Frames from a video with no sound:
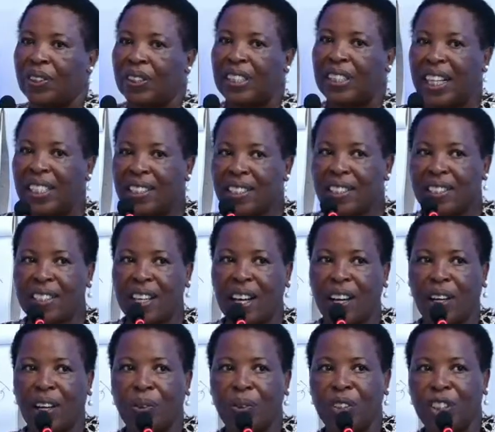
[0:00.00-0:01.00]
That is
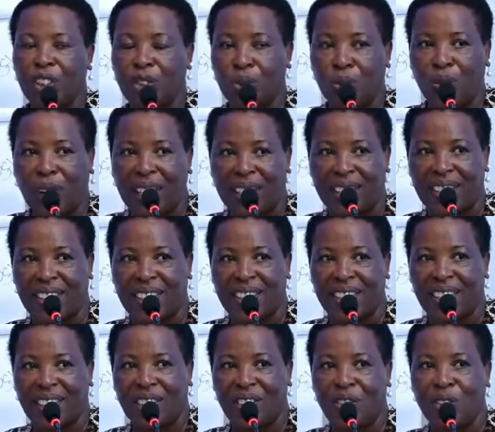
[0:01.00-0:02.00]
how it
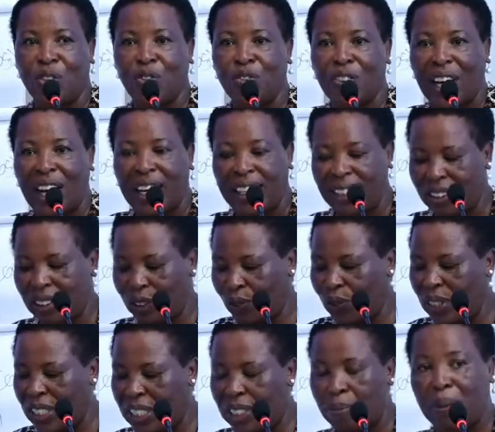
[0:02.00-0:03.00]
works. You've earned
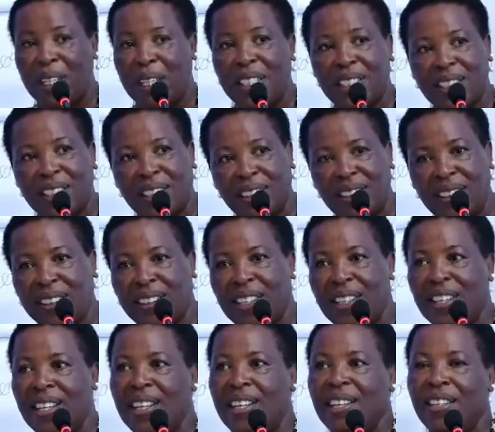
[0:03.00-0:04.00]
20%,
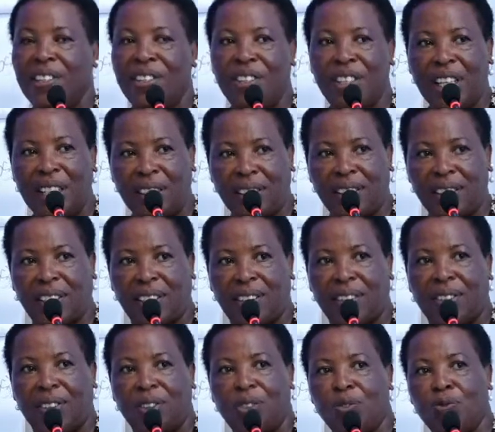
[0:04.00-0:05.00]

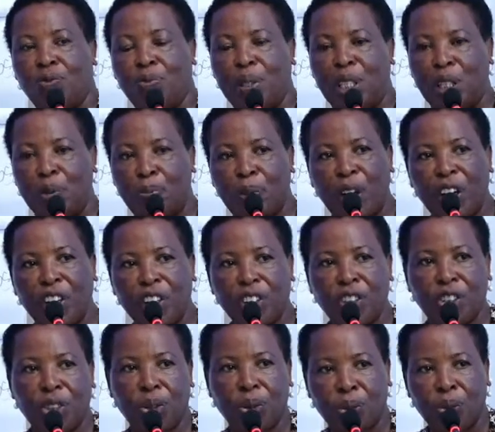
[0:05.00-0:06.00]
yet you've been
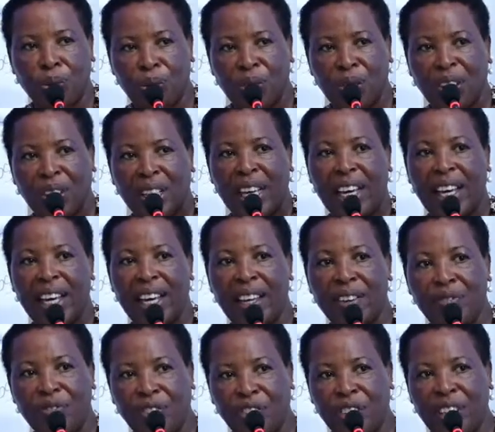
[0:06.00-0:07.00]
paying you
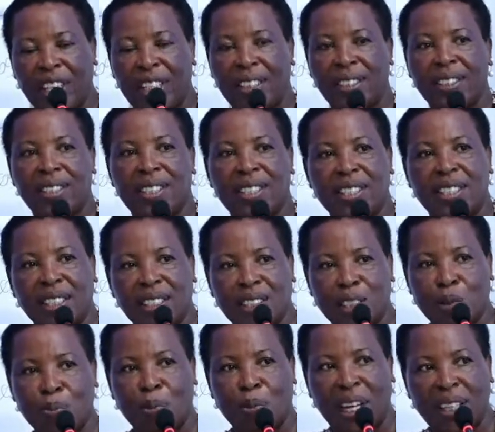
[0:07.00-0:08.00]
every
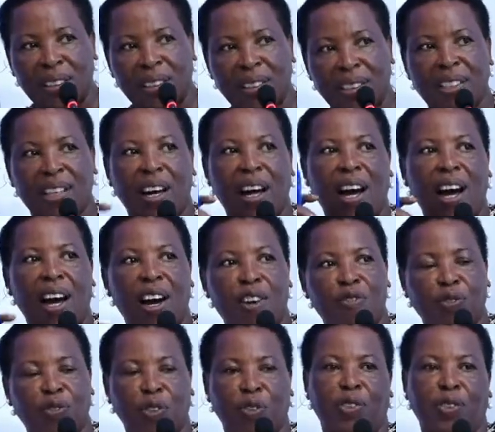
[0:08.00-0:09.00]
6 months
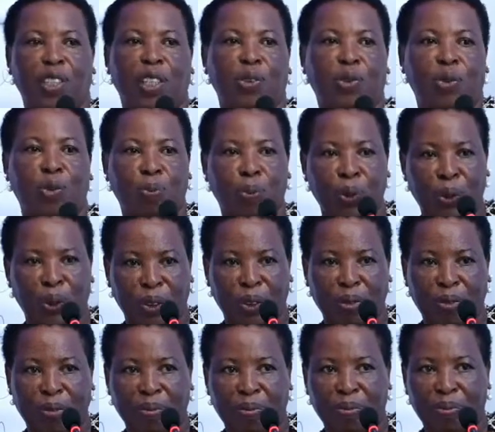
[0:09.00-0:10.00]
half of the coupon.